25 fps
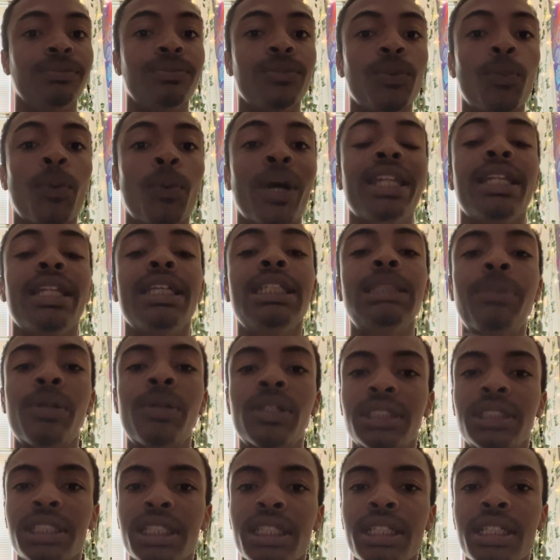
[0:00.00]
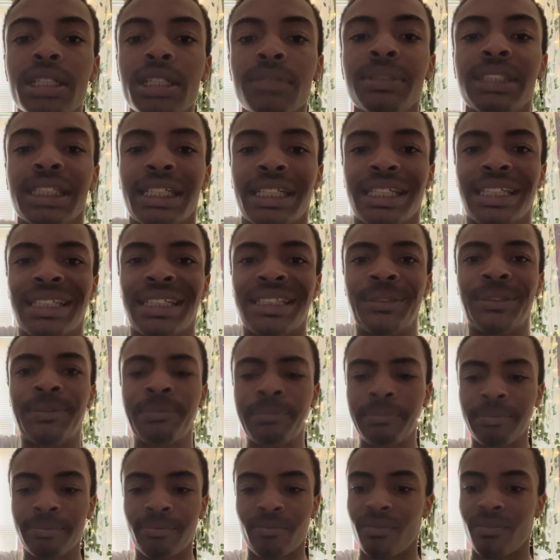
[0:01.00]
When this person comes in,
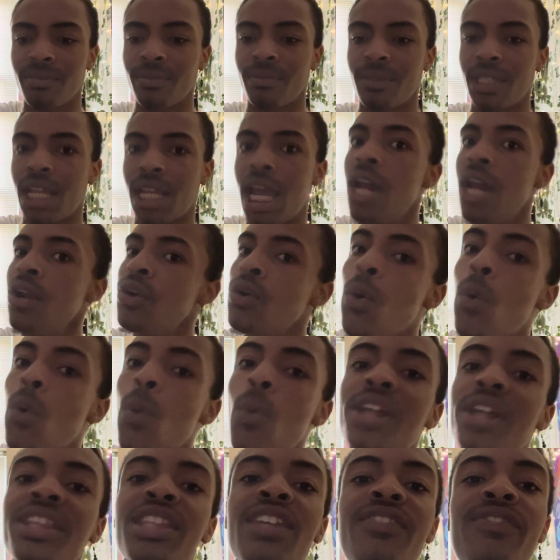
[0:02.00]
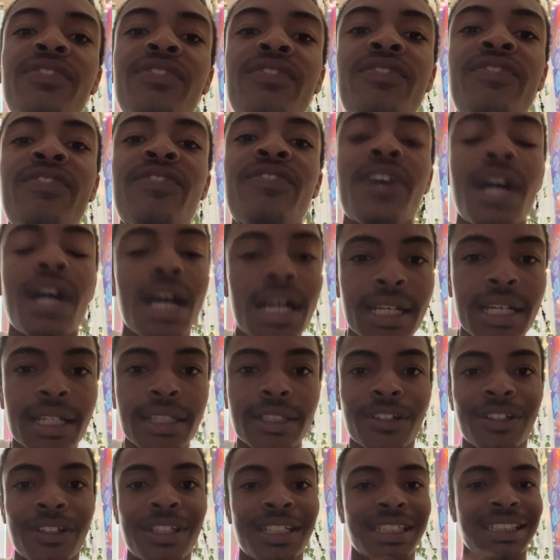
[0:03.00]
I don't know what the fuck
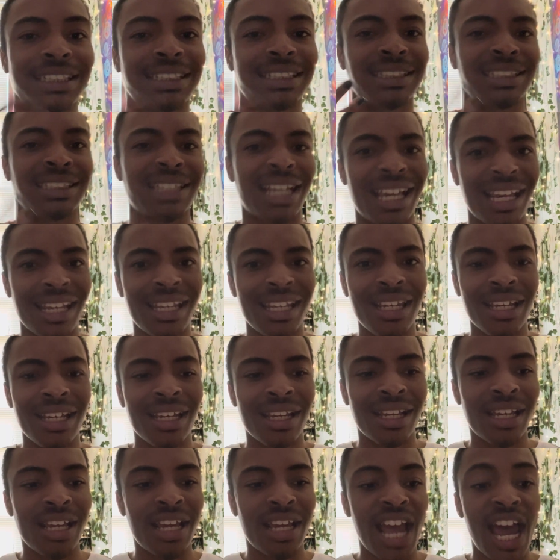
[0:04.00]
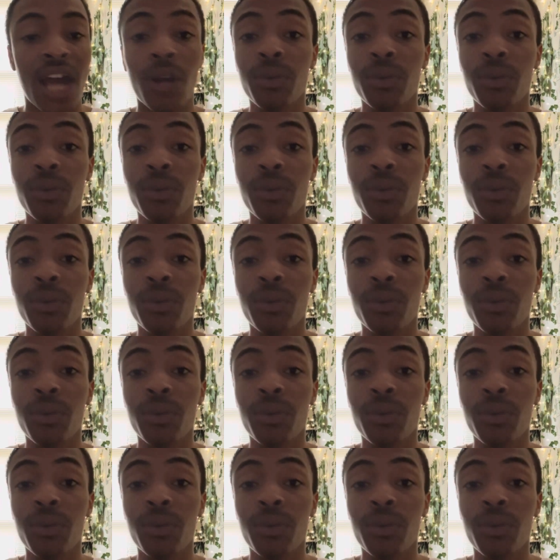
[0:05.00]
they're gonna say. I